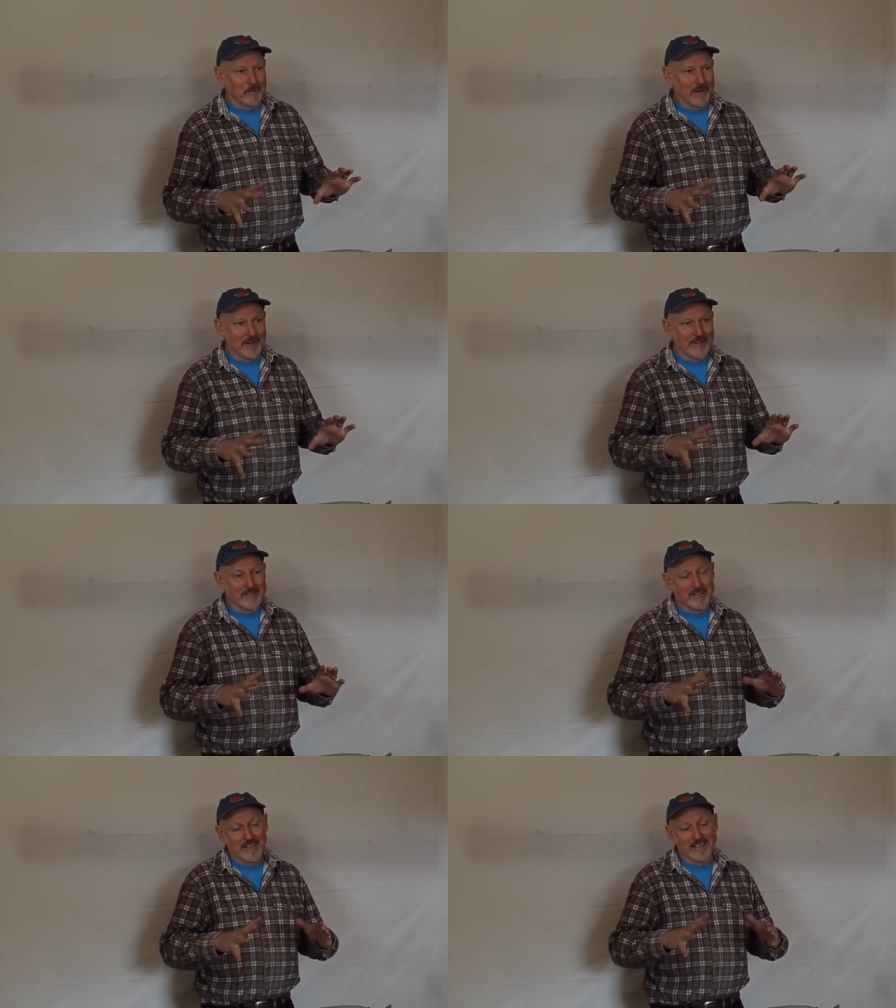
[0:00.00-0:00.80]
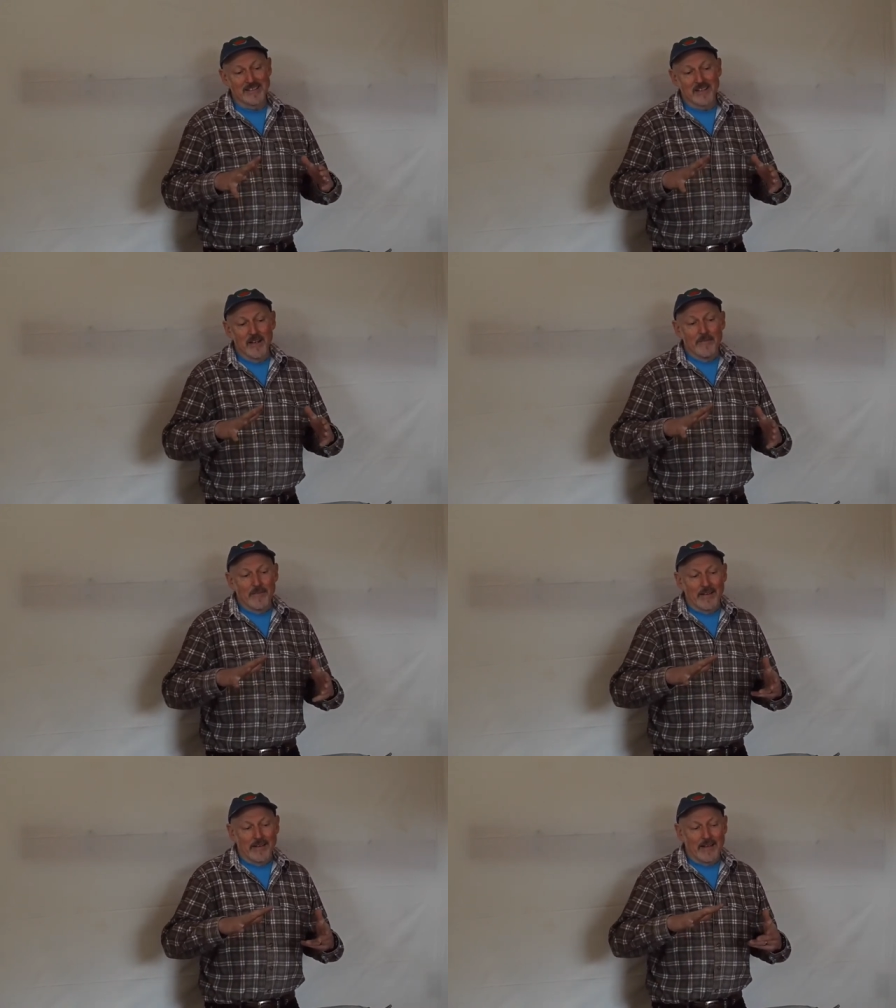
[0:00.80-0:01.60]
because it's
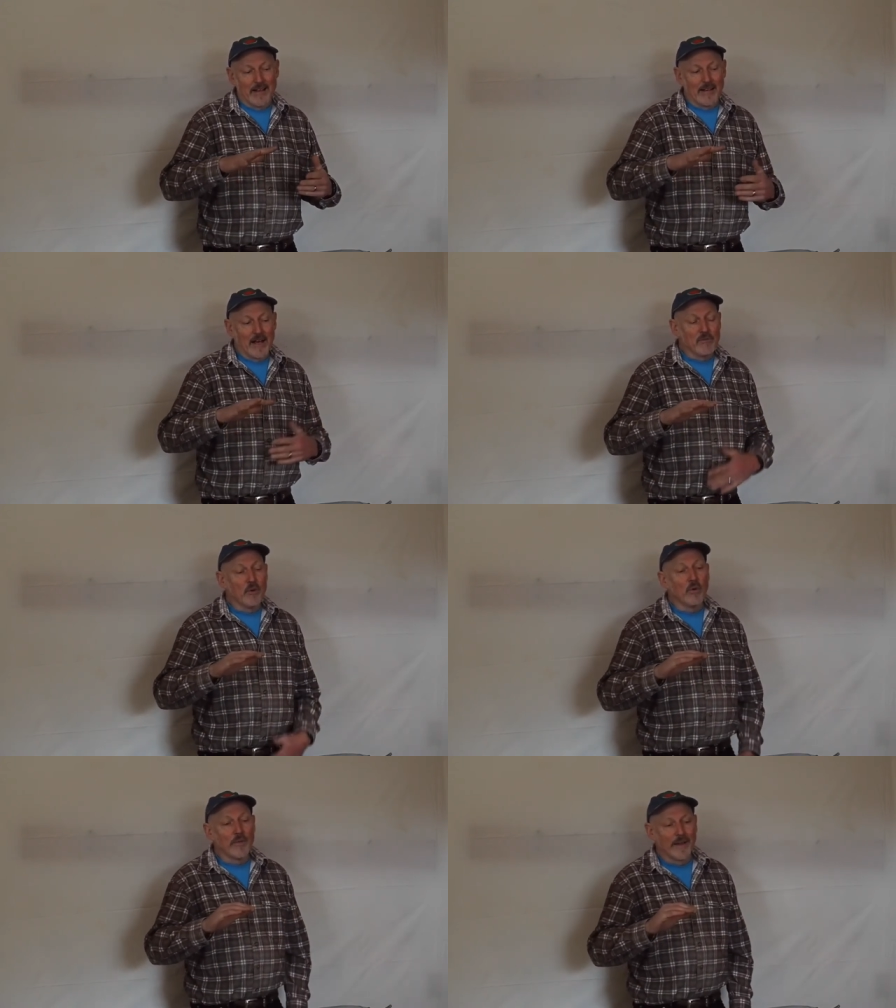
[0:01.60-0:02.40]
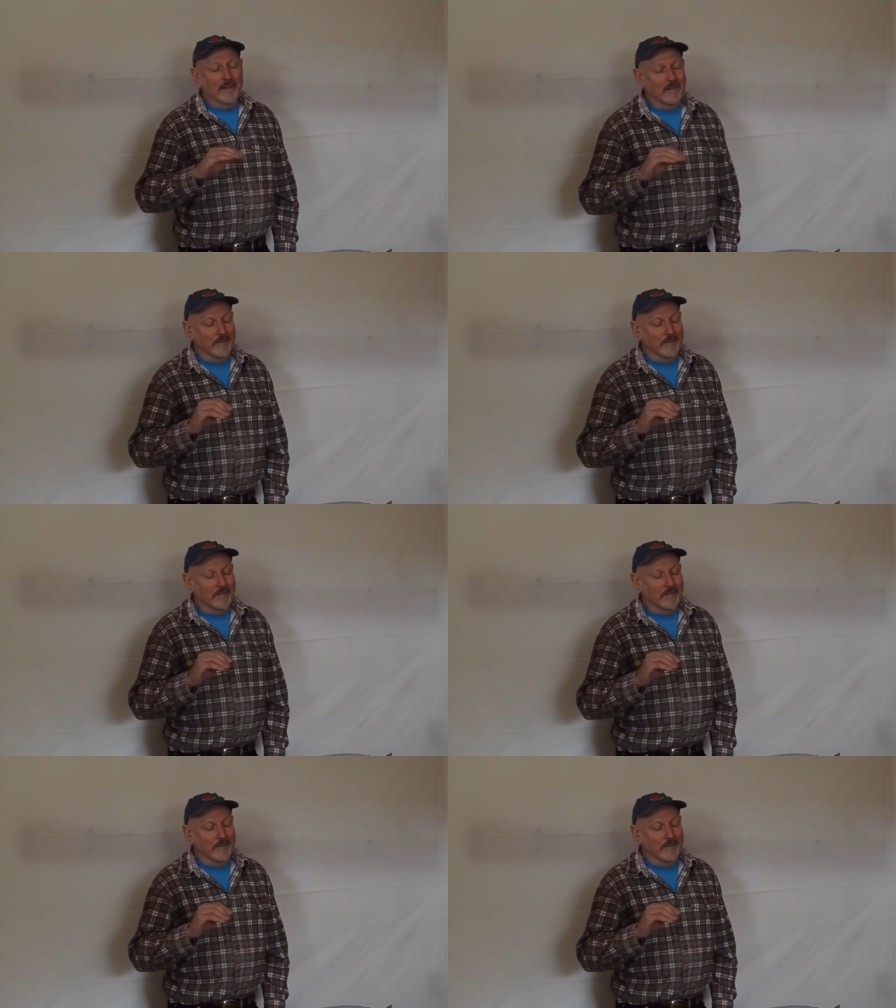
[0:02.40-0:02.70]
a level that